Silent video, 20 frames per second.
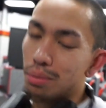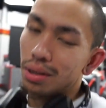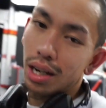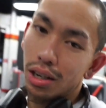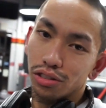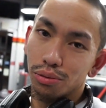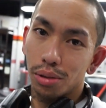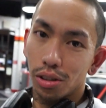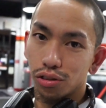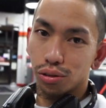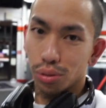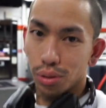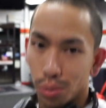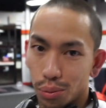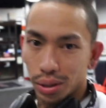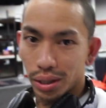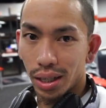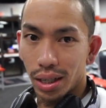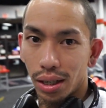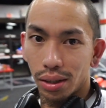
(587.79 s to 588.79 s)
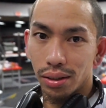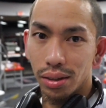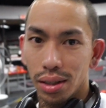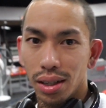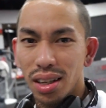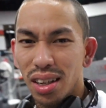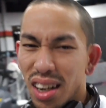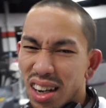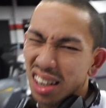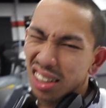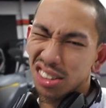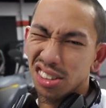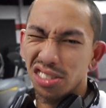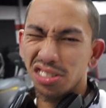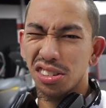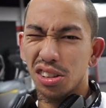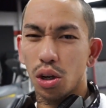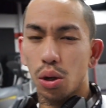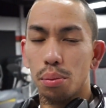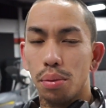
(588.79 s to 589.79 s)
But that was my shoulder workout.
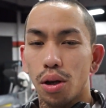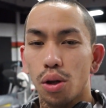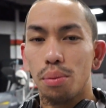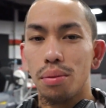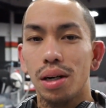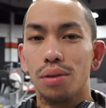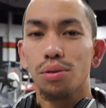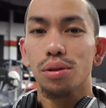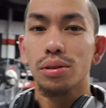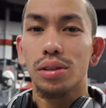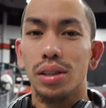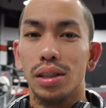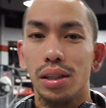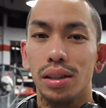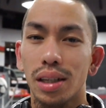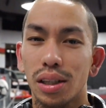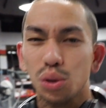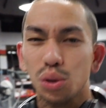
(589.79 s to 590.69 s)
Just a little bit of my routine.